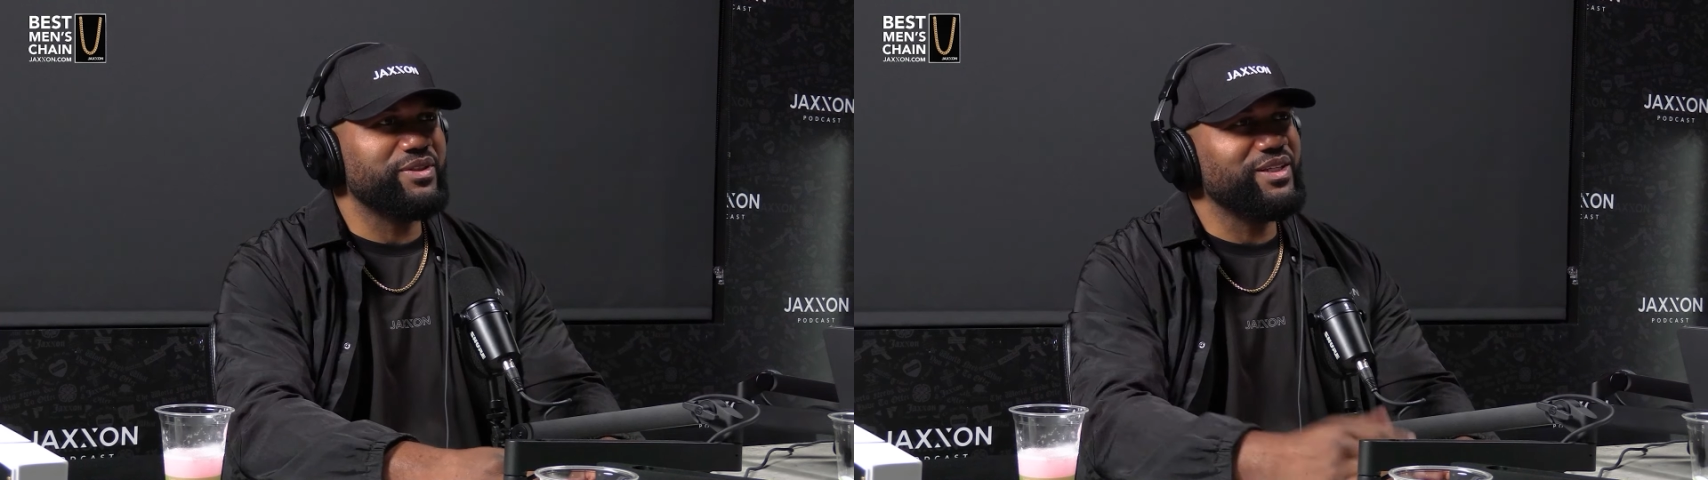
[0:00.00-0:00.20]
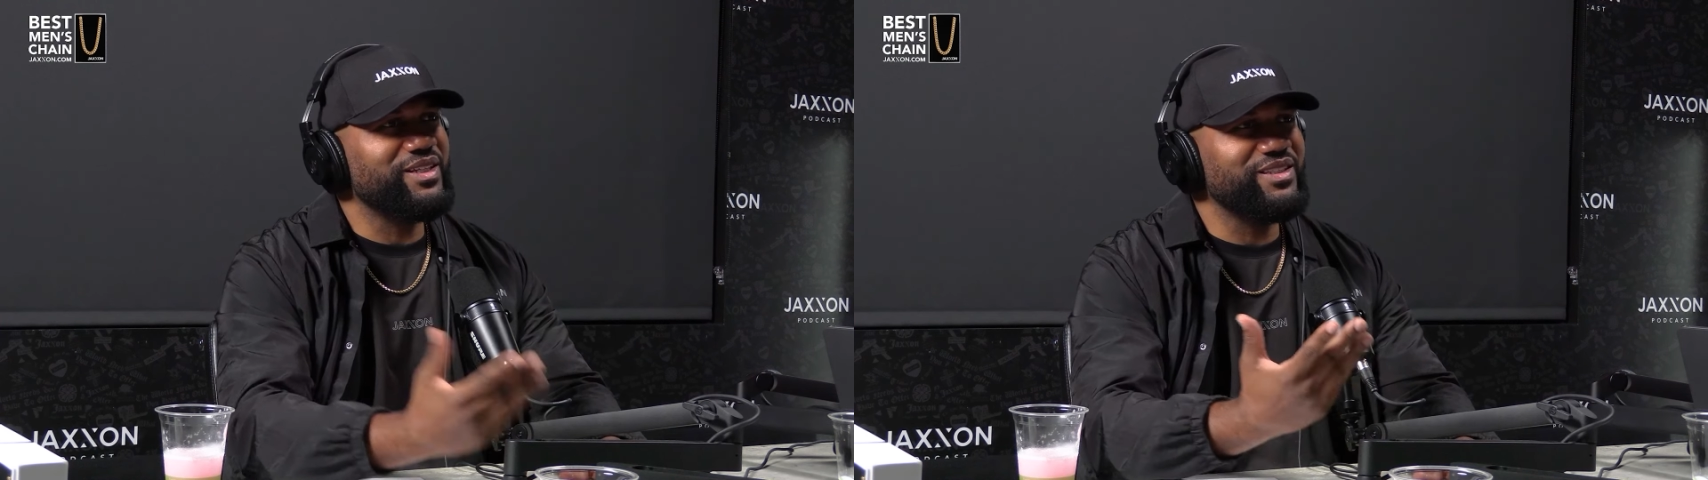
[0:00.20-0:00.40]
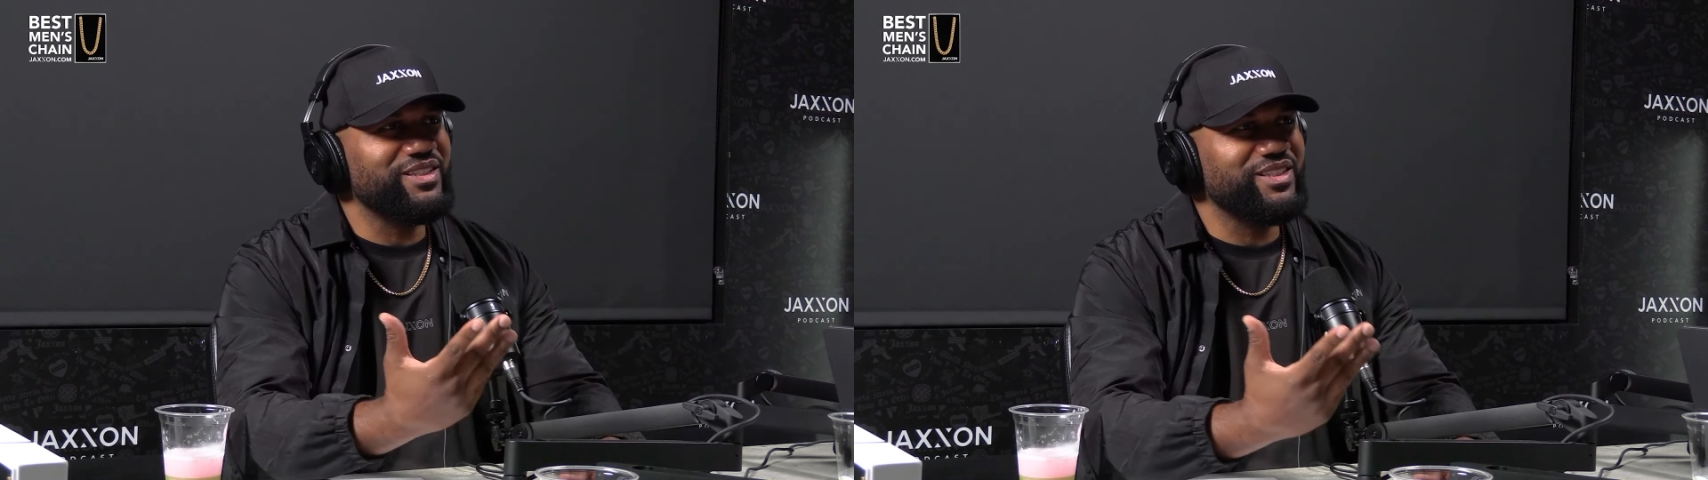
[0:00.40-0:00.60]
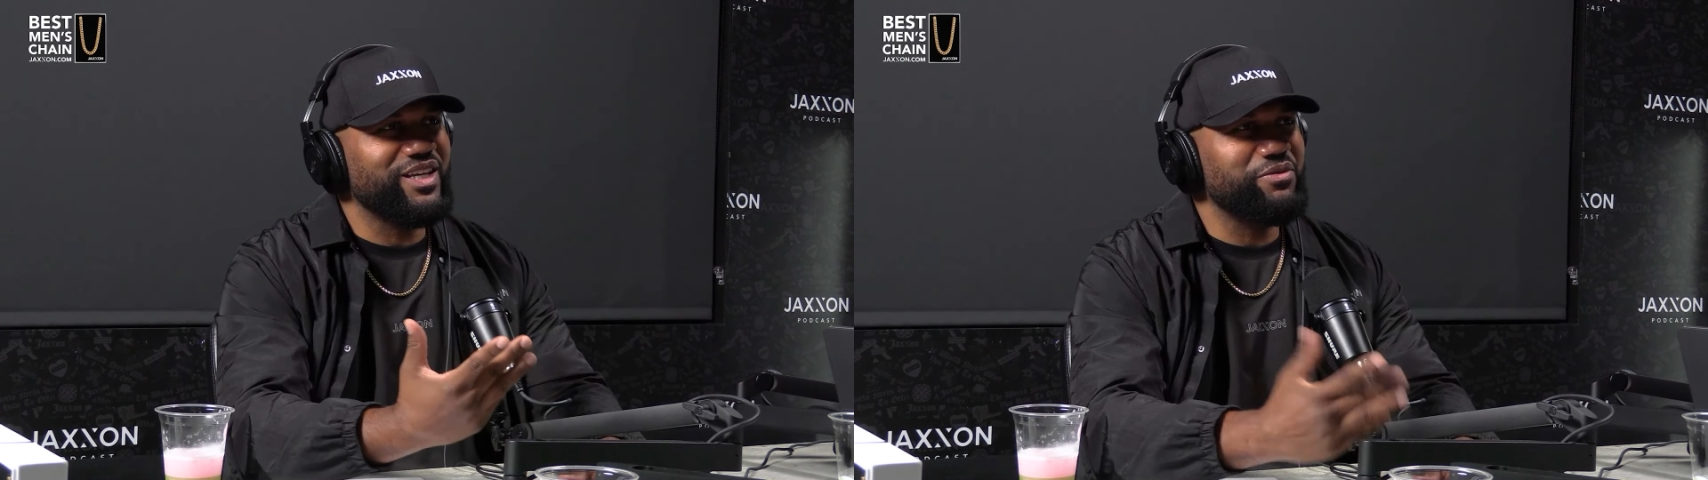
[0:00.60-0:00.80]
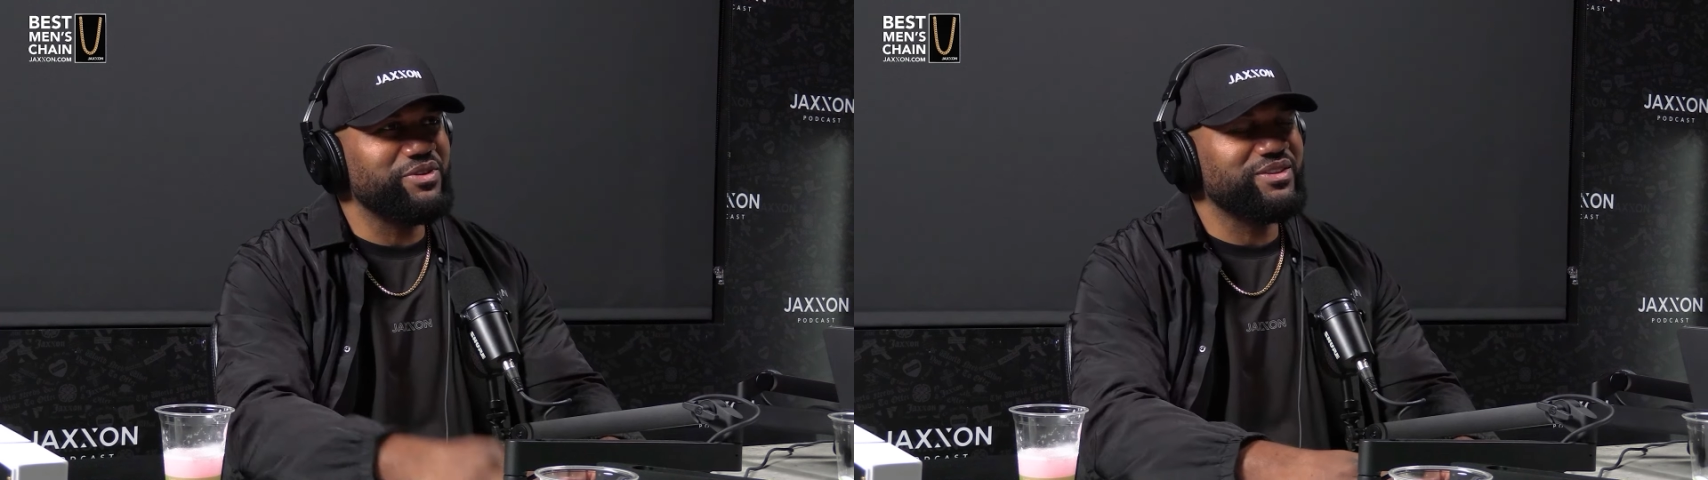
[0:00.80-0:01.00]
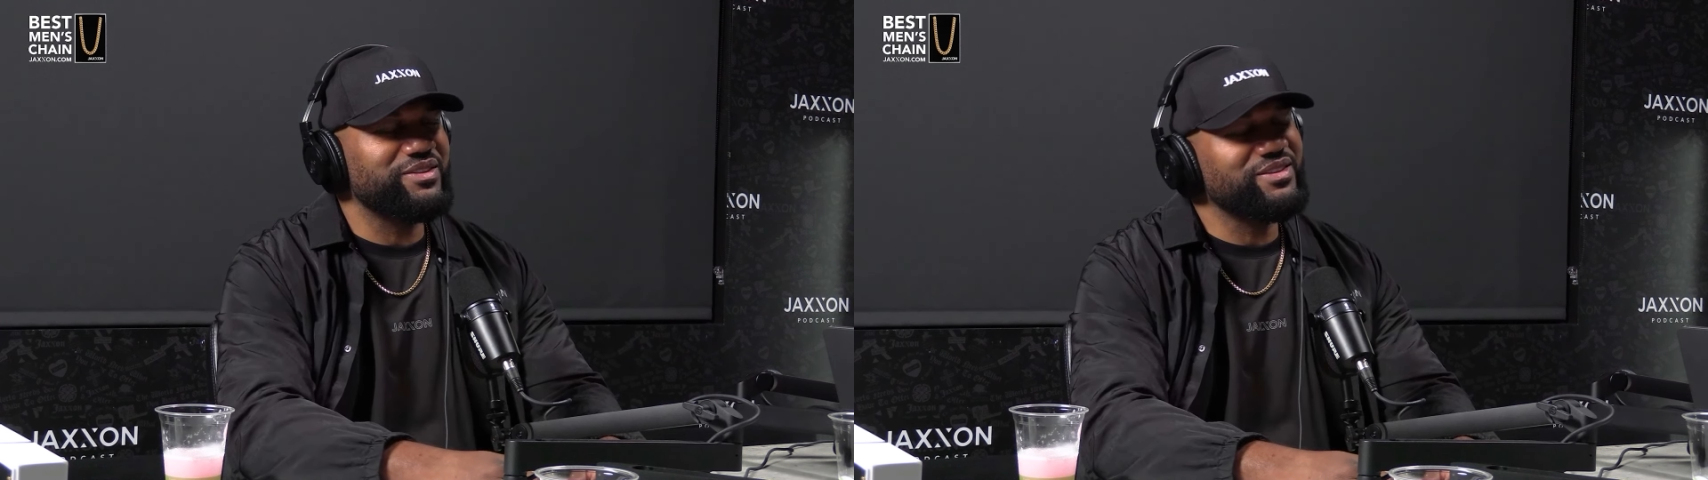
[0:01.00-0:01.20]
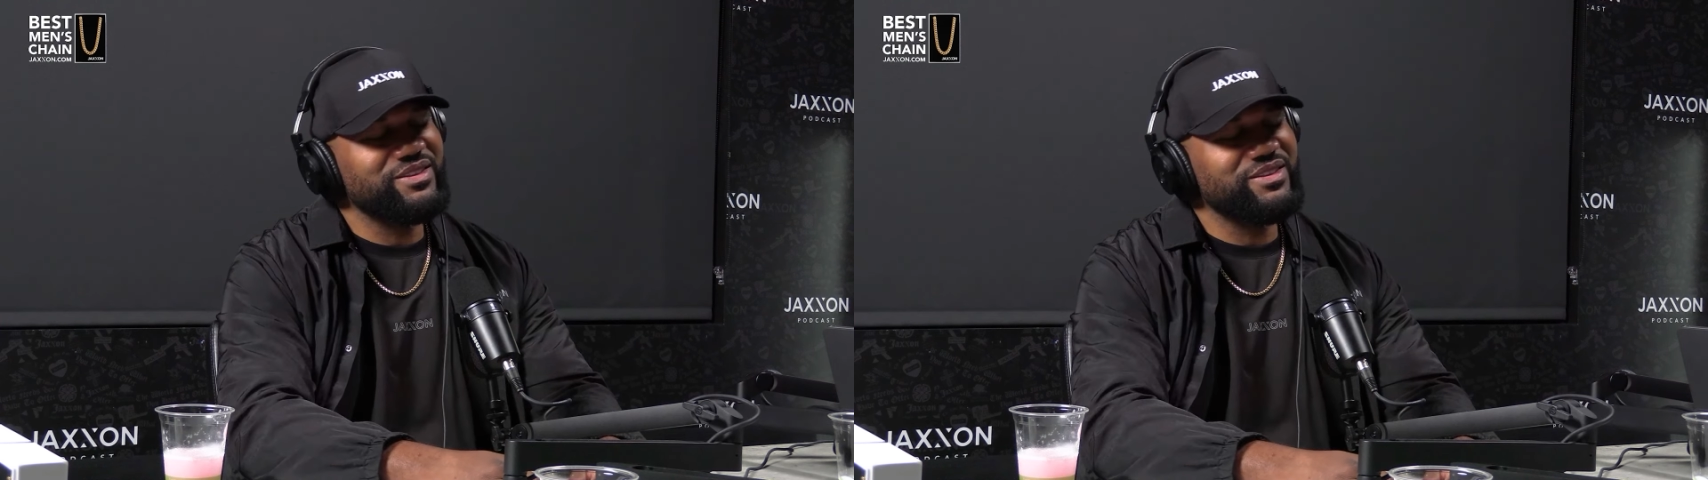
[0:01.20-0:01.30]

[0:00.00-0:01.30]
but then he was.